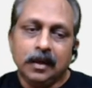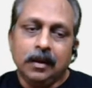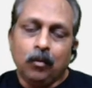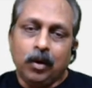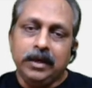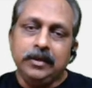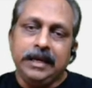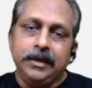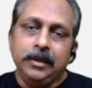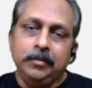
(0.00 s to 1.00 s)
What is the
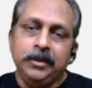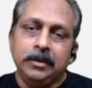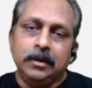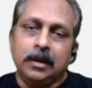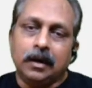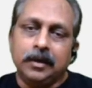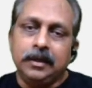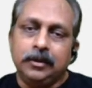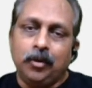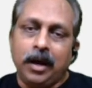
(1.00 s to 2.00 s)
idiom here? Cut
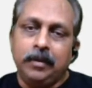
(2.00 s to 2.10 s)
and dried